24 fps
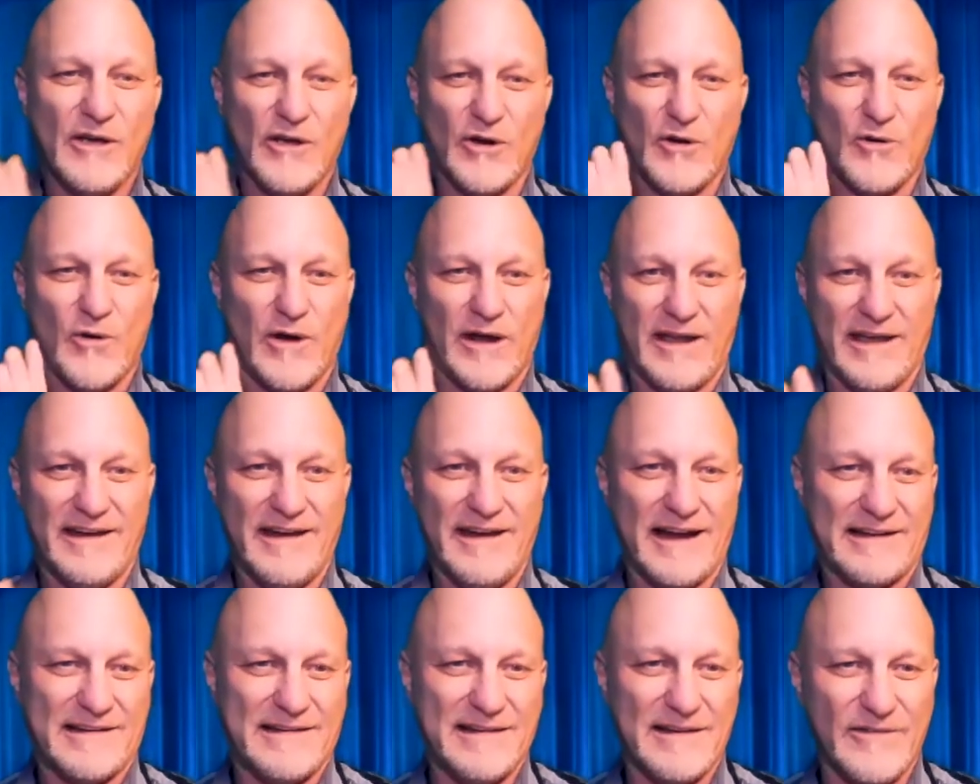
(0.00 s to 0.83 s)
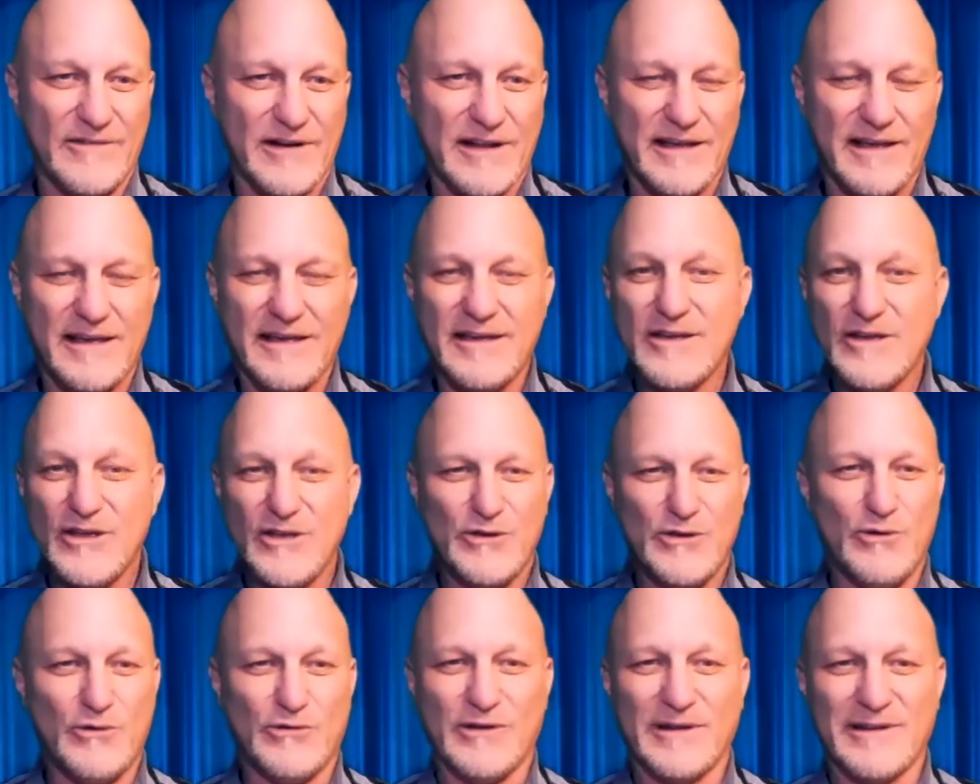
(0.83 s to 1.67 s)
great connectivity,
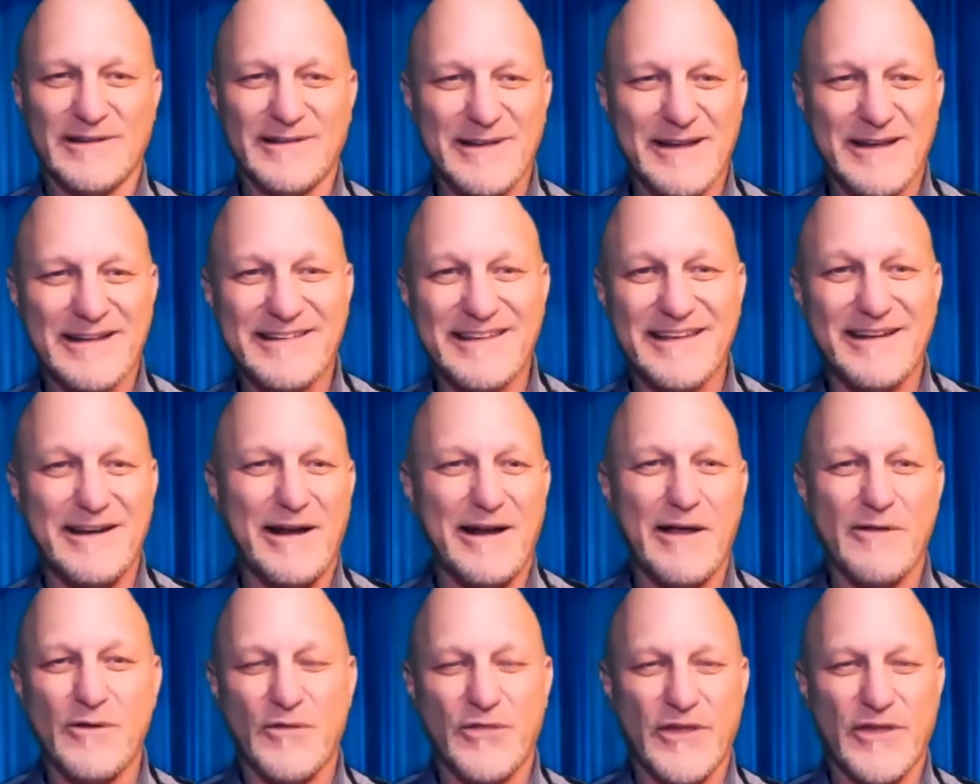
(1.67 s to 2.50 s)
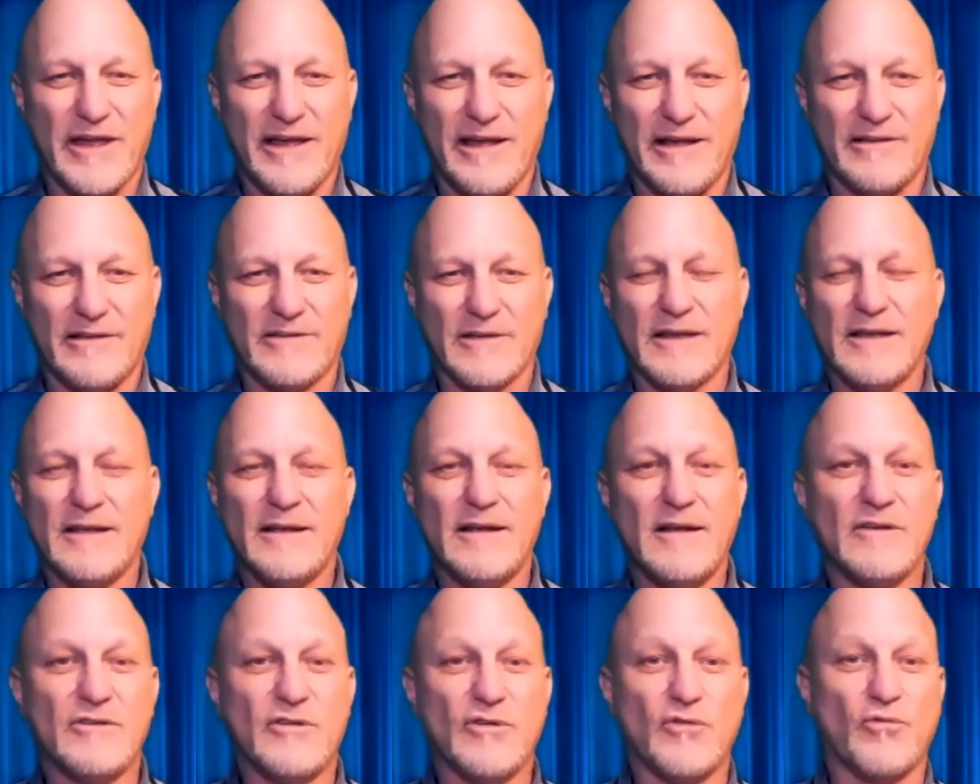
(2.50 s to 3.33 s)
using LinkedIn and other things
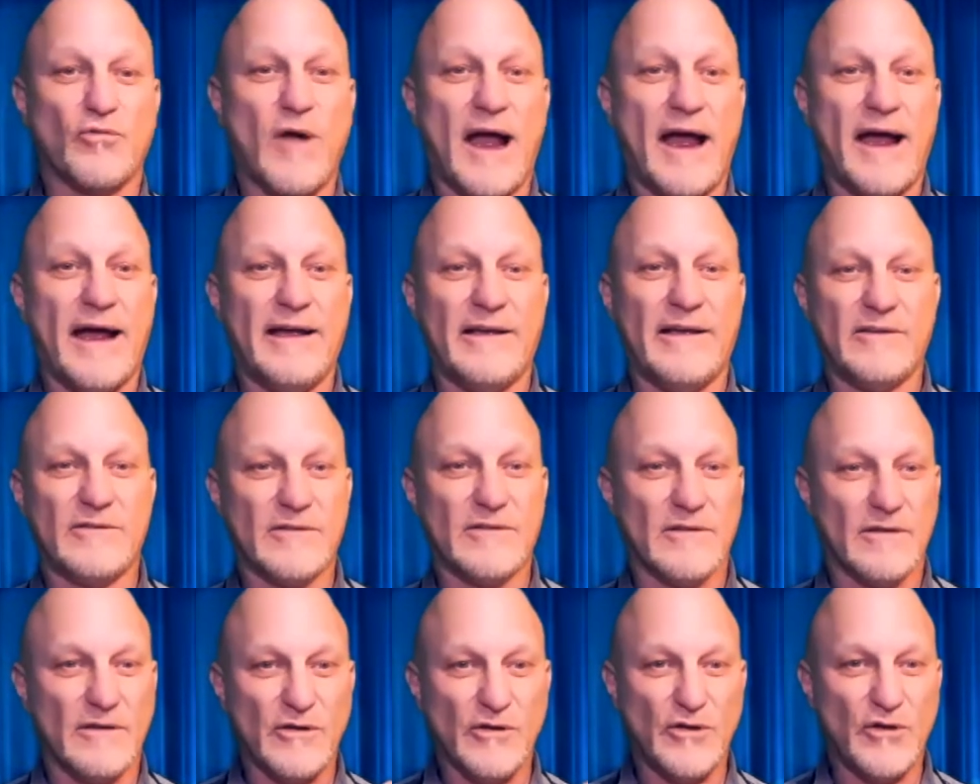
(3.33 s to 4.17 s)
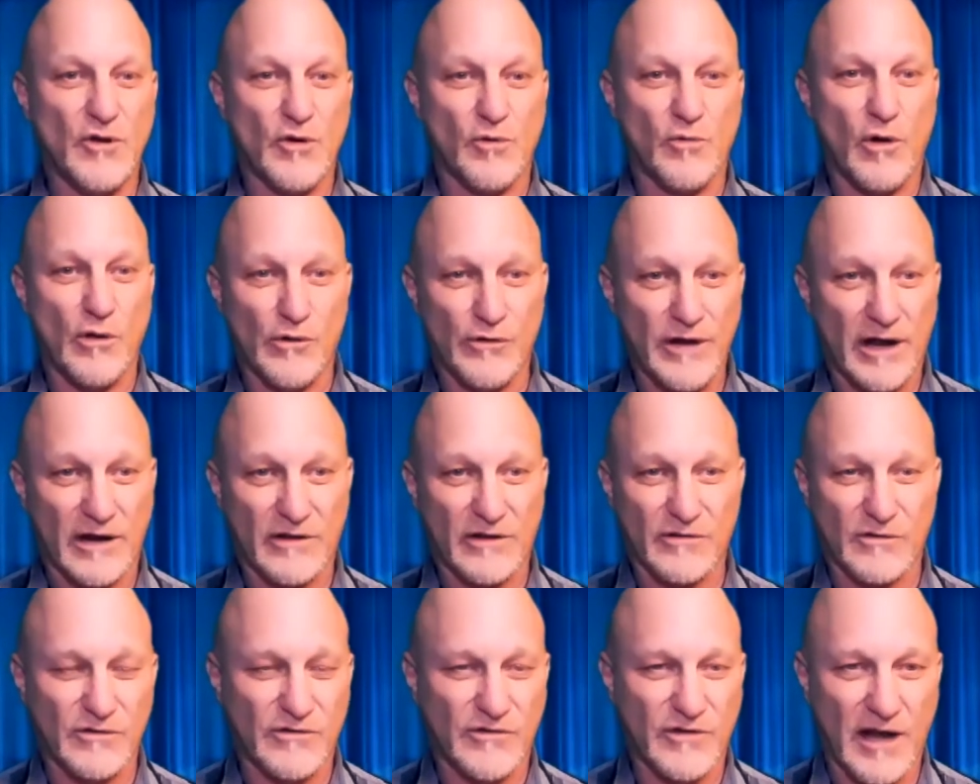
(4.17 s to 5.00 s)
to rise your
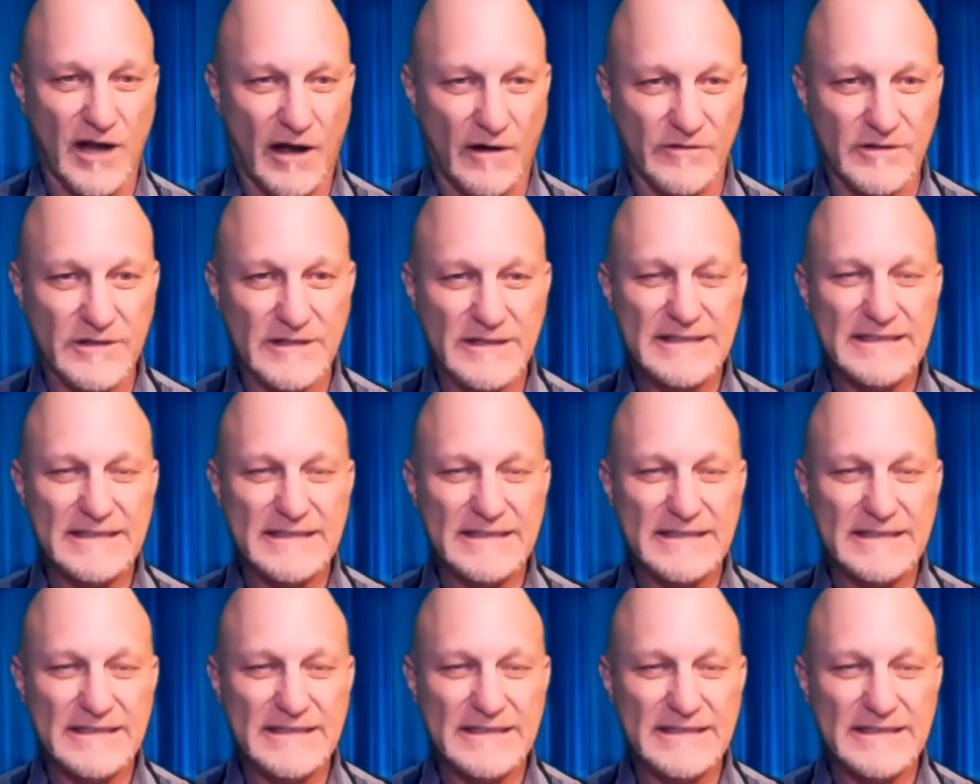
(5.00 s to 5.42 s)
Rolodex yourself.